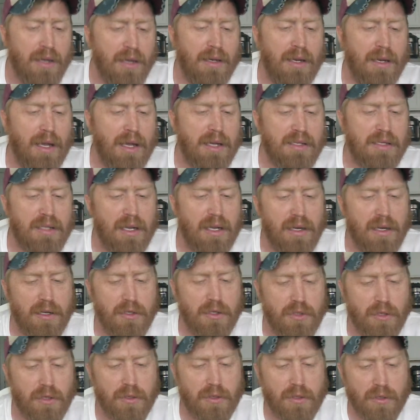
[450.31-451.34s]
Next, I
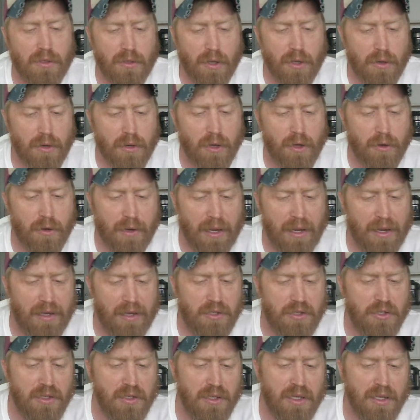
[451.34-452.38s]
insert the no-go
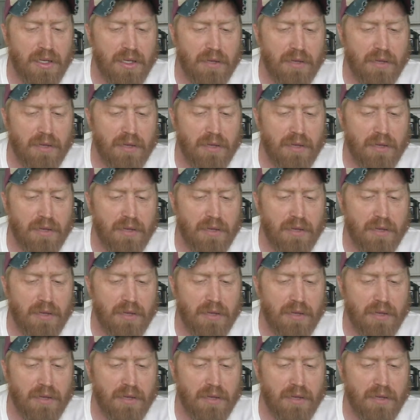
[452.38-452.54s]
gauge.